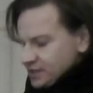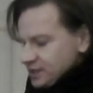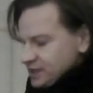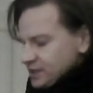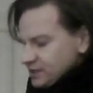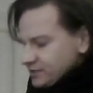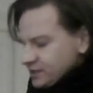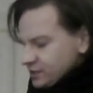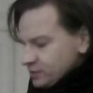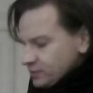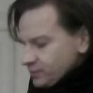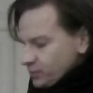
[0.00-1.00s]
here
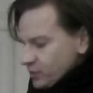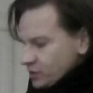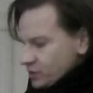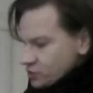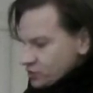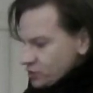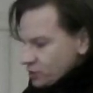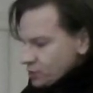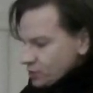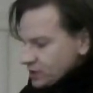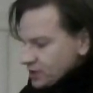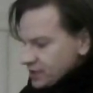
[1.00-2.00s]
now.
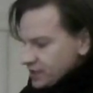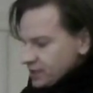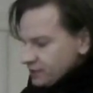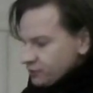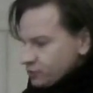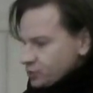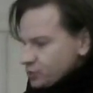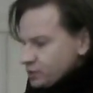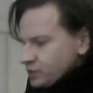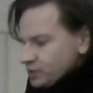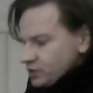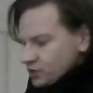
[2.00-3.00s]
So I have to
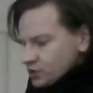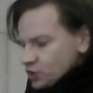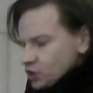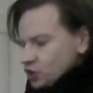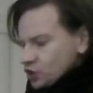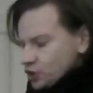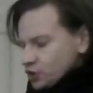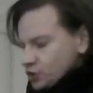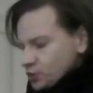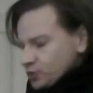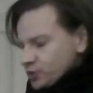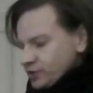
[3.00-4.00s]

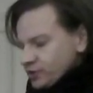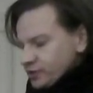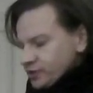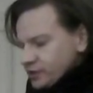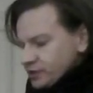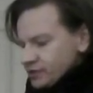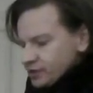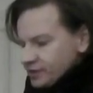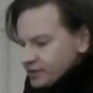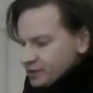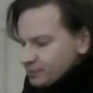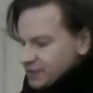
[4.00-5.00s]
lower
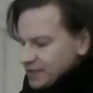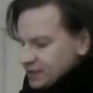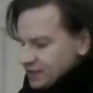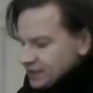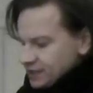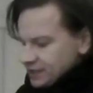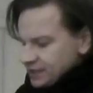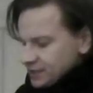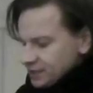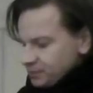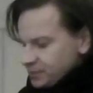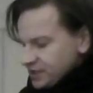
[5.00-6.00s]
the back a
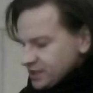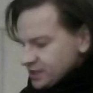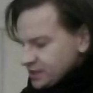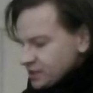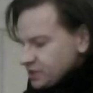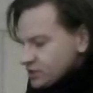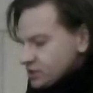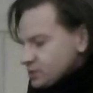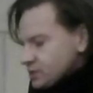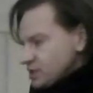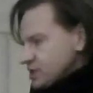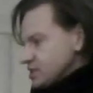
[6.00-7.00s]
little bit so
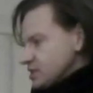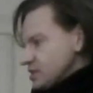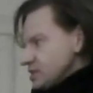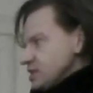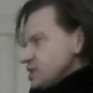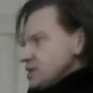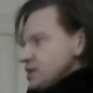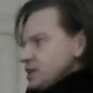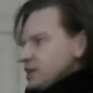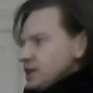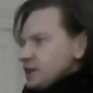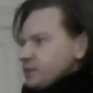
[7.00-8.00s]
it doesn't
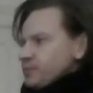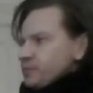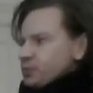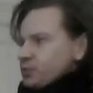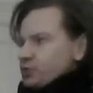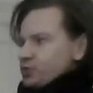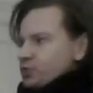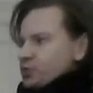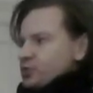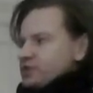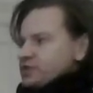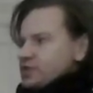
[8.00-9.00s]

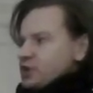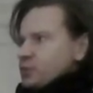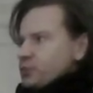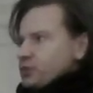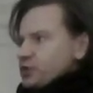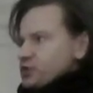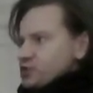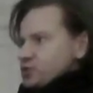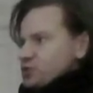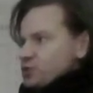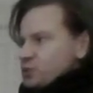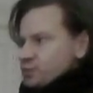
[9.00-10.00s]
twist upwards
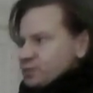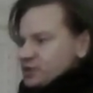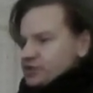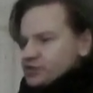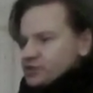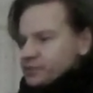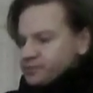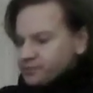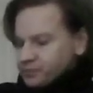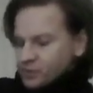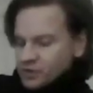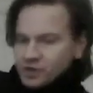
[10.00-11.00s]
too much.
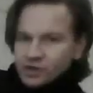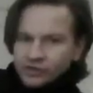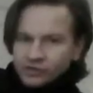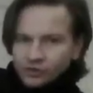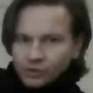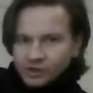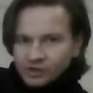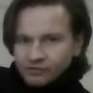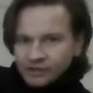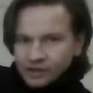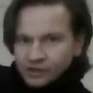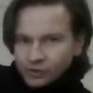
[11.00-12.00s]
So if
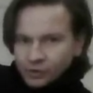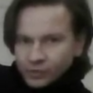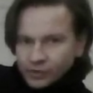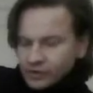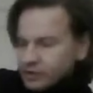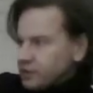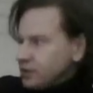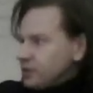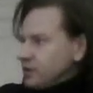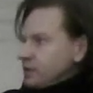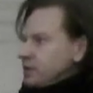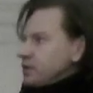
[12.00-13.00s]
I lower
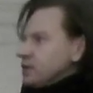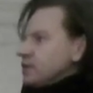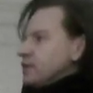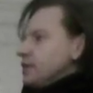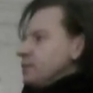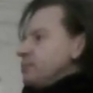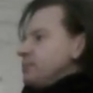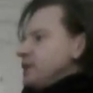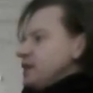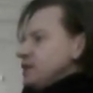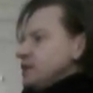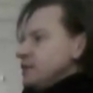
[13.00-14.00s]
the
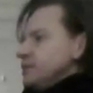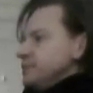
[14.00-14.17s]
back,